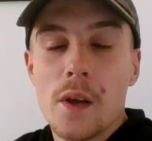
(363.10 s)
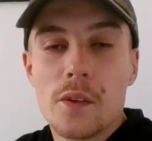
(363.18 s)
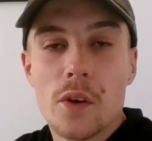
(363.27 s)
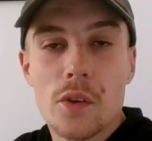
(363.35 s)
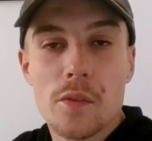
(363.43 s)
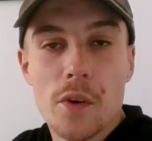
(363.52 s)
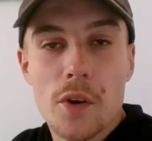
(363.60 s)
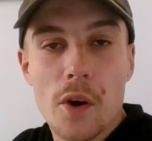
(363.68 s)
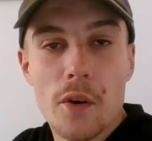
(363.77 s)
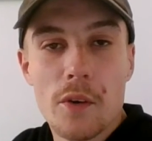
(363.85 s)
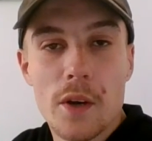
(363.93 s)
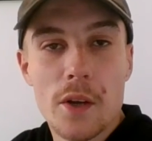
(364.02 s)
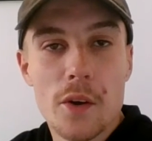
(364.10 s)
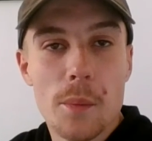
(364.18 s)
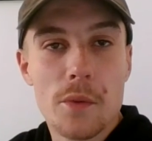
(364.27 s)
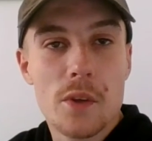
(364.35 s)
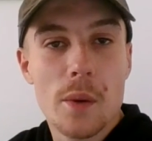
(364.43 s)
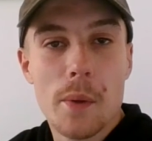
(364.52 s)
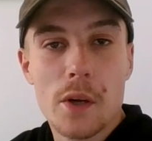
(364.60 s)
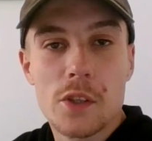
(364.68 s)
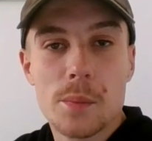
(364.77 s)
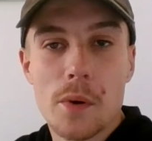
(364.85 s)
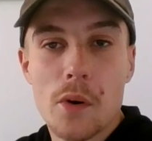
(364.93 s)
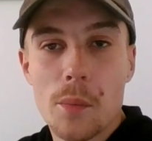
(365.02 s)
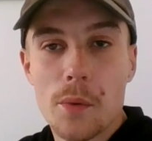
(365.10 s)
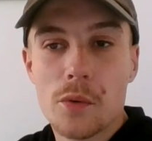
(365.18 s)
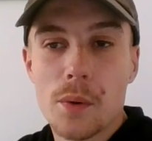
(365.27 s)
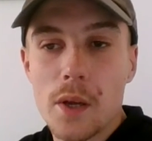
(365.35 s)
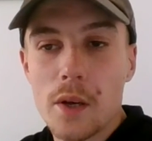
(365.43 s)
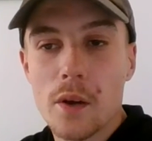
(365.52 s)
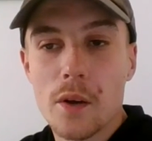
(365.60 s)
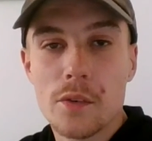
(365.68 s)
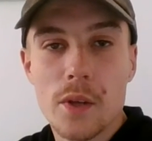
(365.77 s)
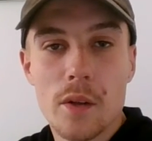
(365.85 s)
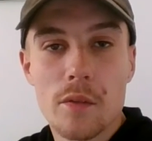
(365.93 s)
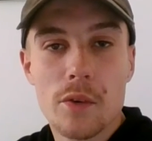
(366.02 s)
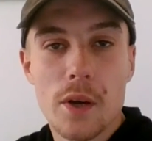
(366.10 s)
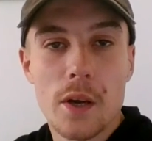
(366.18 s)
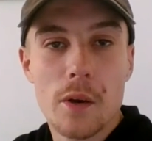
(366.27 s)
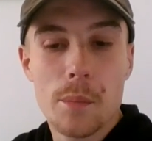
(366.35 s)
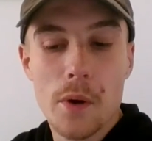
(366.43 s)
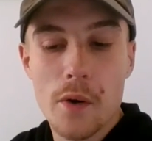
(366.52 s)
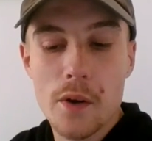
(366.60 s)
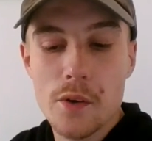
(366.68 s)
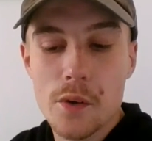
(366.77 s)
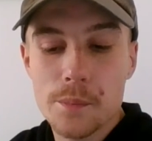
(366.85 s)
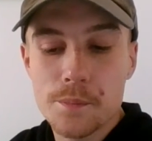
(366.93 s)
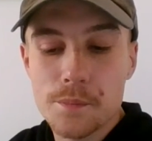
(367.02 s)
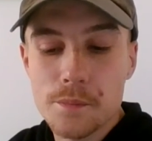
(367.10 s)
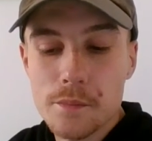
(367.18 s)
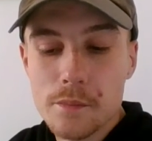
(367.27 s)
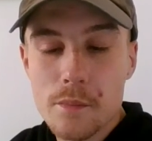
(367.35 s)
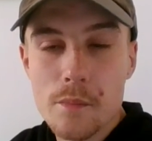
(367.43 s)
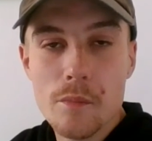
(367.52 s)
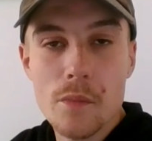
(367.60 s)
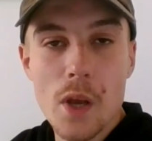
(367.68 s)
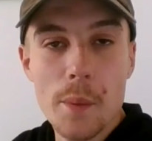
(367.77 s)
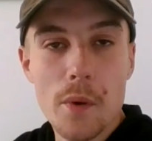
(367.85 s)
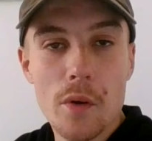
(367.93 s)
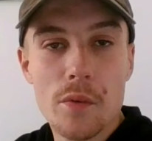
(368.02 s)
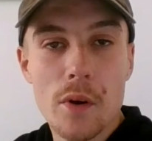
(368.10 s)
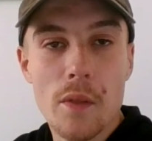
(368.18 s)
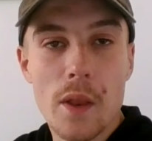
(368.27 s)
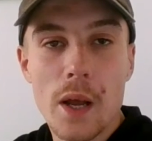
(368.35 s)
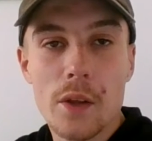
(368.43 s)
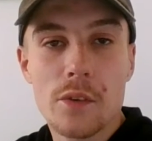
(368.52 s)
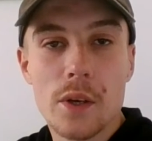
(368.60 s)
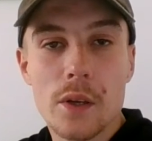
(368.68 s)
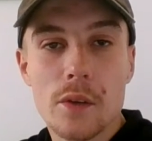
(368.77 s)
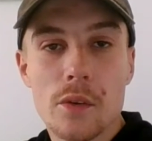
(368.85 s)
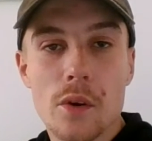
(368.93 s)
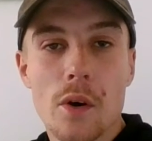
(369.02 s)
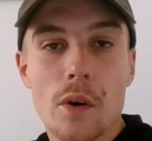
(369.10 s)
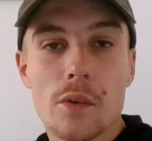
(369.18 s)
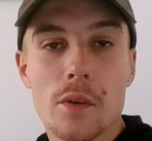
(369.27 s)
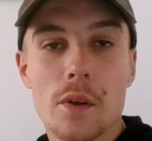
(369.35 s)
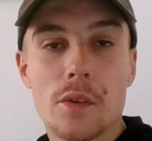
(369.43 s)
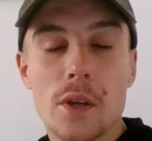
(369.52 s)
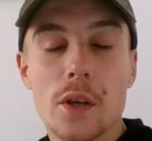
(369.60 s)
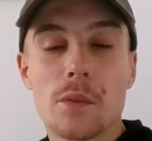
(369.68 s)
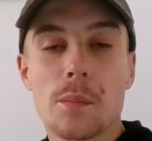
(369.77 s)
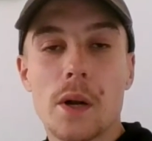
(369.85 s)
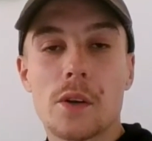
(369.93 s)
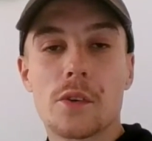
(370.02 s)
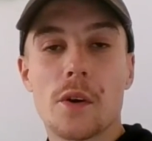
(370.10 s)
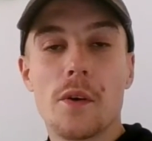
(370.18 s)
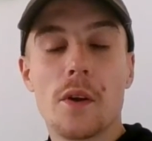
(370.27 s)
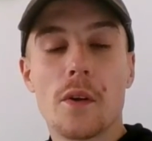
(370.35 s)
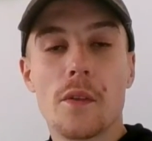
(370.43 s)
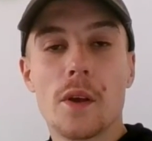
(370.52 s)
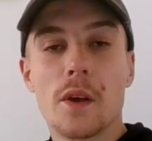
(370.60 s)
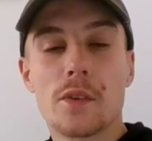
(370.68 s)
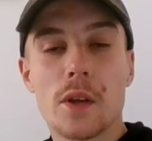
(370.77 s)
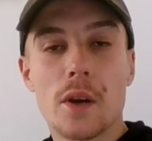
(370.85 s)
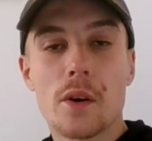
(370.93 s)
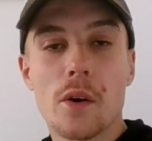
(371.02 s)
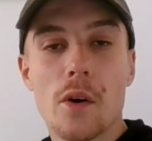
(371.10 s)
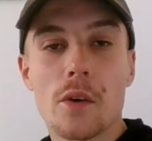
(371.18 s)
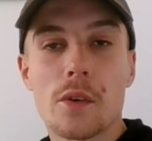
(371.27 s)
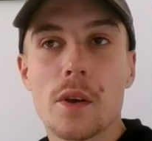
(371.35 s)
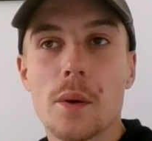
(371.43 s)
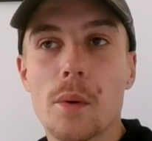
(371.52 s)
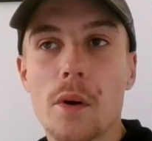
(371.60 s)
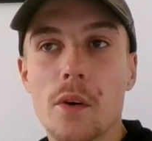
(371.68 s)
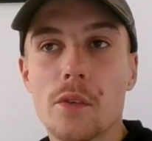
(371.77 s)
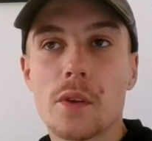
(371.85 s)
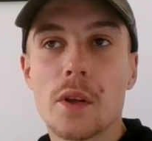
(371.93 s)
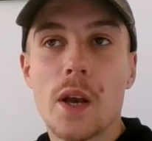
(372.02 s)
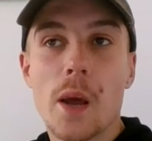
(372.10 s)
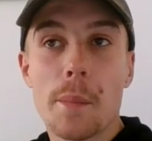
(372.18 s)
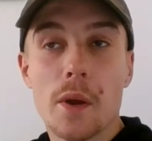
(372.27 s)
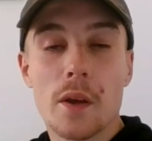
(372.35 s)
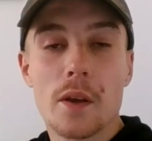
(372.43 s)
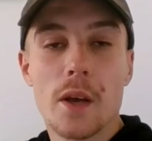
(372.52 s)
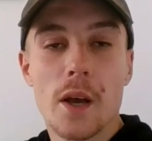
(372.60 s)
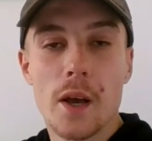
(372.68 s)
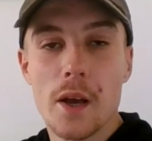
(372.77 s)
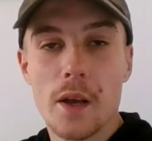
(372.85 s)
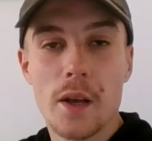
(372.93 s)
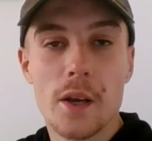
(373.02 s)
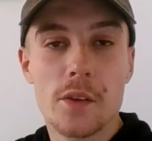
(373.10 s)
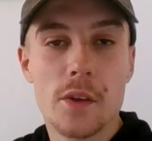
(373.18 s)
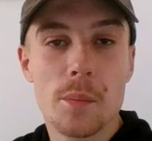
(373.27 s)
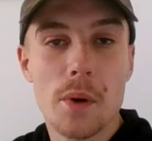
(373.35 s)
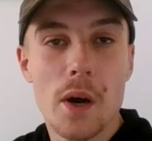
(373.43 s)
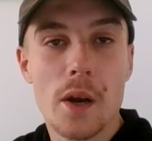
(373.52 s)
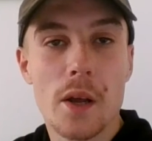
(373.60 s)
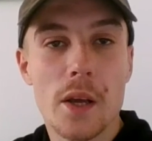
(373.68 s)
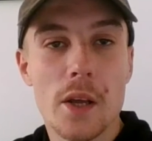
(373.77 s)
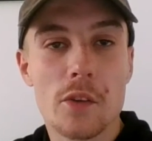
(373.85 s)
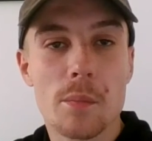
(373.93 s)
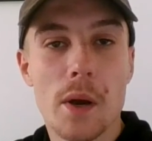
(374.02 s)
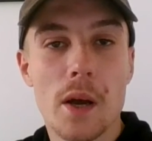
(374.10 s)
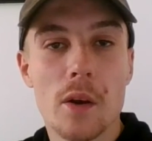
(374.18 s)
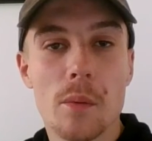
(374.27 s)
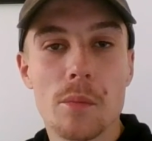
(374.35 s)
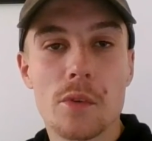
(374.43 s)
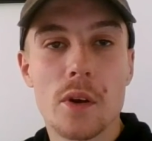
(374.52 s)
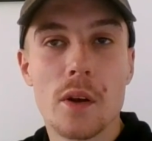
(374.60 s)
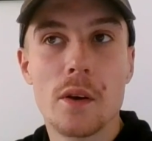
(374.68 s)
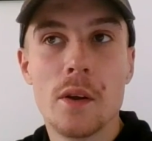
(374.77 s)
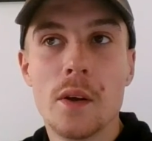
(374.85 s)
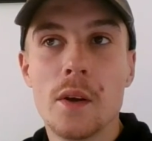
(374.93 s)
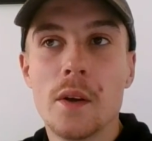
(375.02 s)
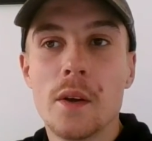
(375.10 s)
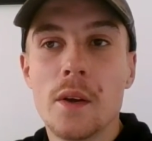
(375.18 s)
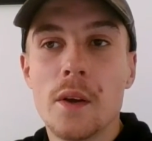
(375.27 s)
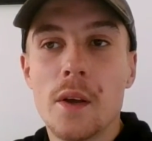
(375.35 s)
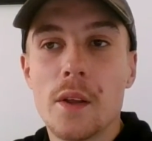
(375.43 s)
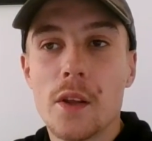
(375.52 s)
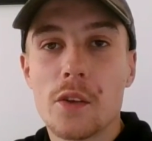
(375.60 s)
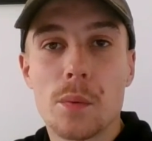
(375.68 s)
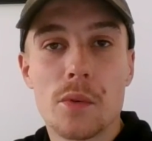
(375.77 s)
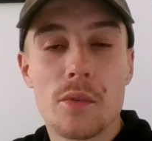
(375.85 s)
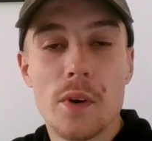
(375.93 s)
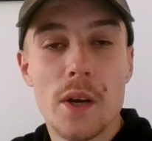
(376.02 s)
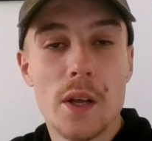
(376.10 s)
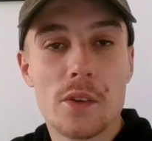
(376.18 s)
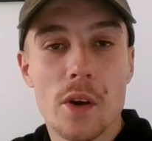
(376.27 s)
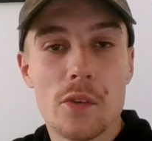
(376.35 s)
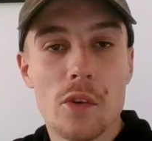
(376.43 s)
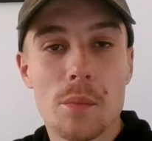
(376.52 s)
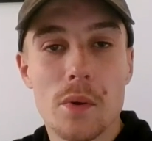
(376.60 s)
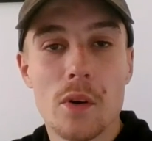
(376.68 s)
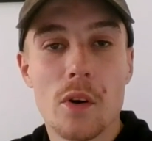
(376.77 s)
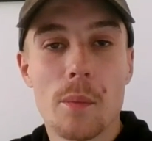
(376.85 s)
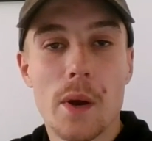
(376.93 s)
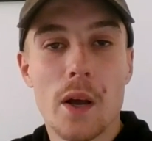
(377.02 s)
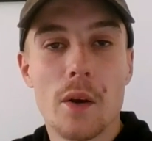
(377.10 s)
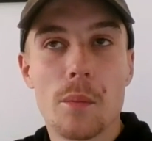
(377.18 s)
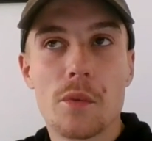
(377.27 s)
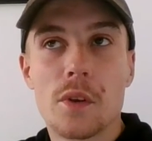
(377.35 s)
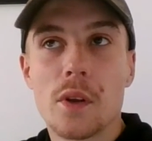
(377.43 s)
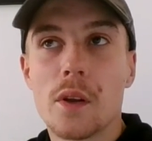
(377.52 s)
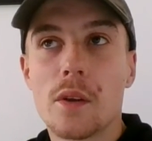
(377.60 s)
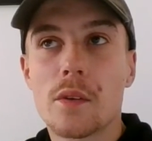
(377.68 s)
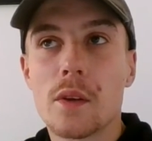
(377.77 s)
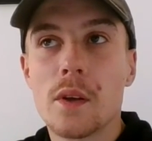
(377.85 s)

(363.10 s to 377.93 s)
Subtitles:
toss of a coin really who wins that match tomorrow between herself and Burrage. And moving on to the last singles match on the centre court was an epic. Alicia Barnett against Maya Lumsden, and this was really a toss up. You know, Maya Lumsden had